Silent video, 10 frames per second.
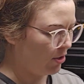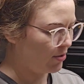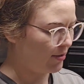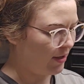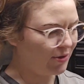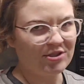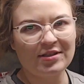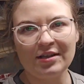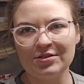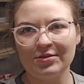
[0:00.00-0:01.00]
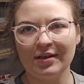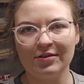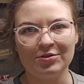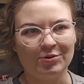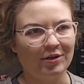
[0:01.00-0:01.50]
So now we just gotta do the
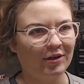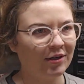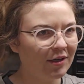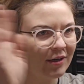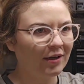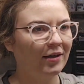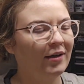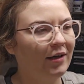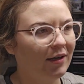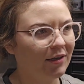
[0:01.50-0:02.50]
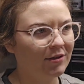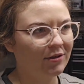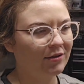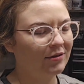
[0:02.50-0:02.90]
other door, and